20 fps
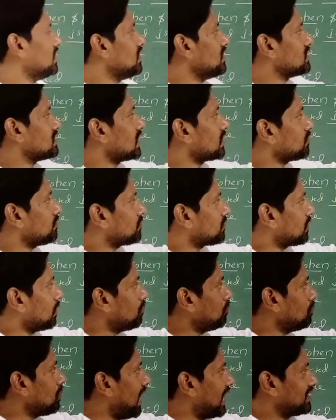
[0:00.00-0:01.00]
Sir,
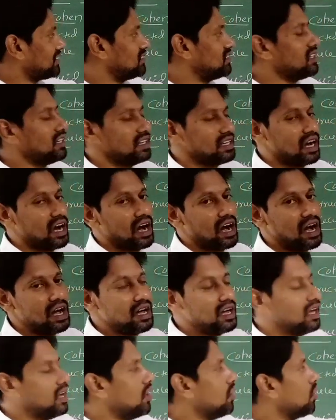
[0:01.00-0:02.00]
from bacteria,
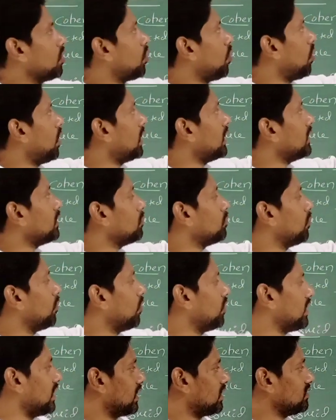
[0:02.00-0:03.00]
Cohen and
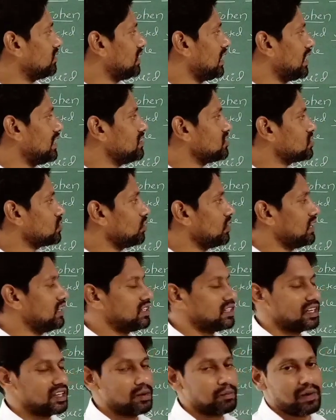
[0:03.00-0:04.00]
Boyer, they
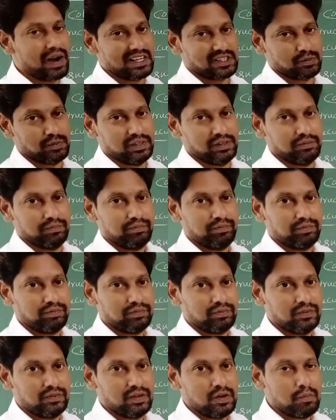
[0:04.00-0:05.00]
isolated the plasmid.
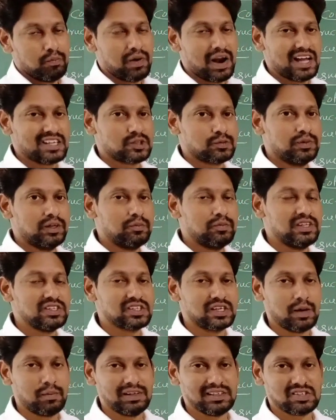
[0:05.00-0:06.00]
Plasmid means
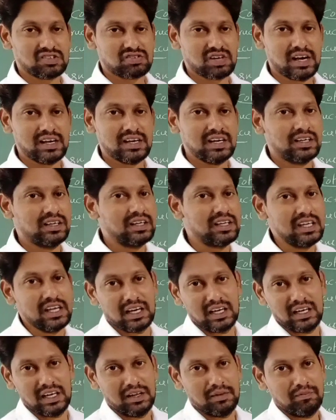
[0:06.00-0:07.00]
a double-stranded
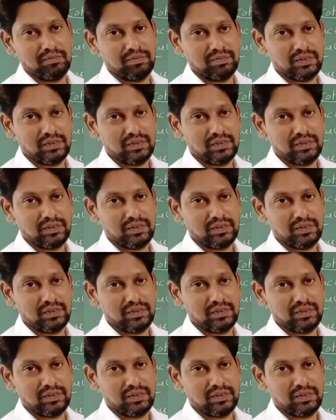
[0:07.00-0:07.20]
DNA.